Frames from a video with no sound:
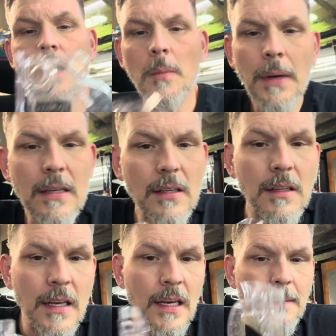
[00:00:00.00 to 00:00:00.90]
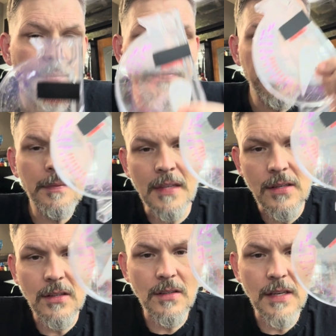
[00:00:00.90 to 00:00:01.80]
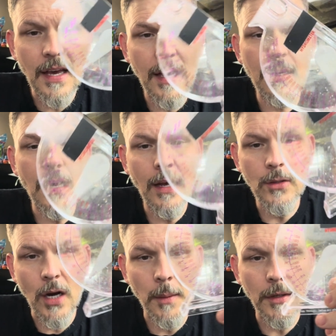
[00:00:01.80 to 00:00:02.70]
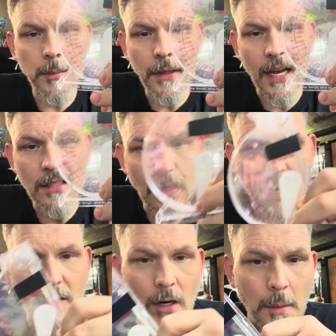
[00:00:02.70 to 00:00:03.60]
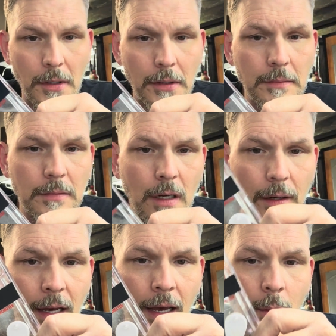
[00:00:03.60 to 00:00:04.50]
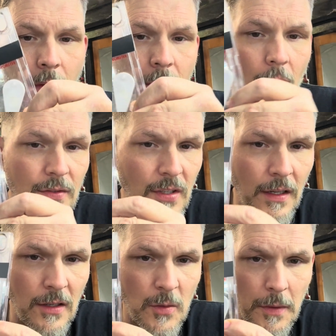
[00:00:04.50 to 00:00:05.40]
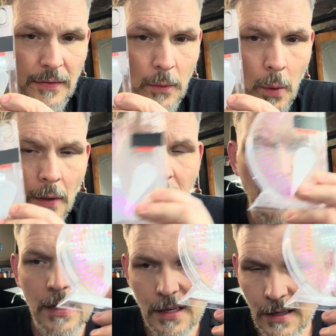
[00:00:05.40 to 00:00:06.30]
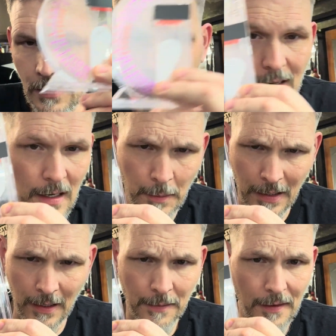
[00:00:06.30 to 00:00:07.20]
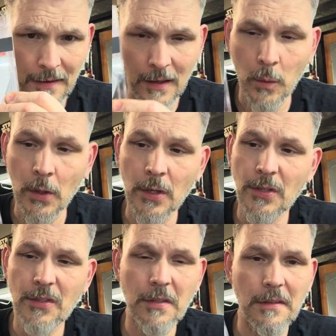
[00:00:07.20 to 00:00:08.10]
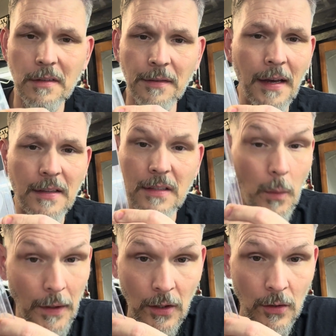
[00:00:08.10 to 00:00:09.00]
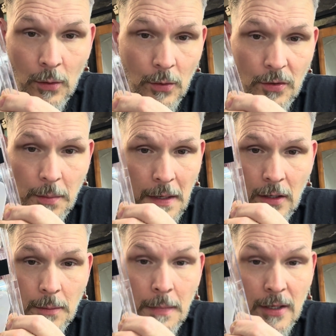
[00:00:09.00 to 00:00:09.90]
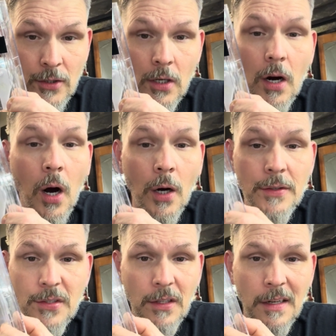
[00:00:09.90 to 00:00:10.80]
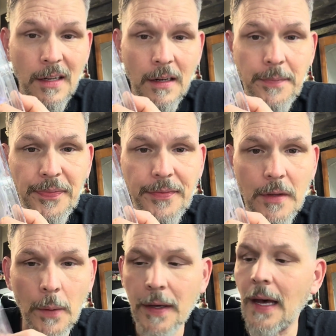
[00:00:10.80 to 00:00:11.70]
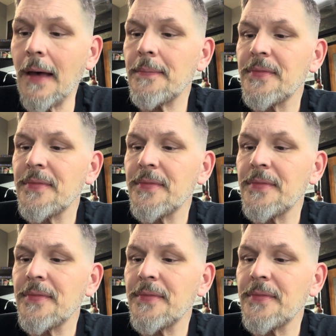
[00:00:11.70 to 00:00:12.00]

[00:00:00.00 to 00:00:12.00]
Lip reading: Basically, this is a hydrometer, plastic hydrometer. Okay, we've all seen these before. This has got to be the worst device that we could use to measure our salinity. Okay,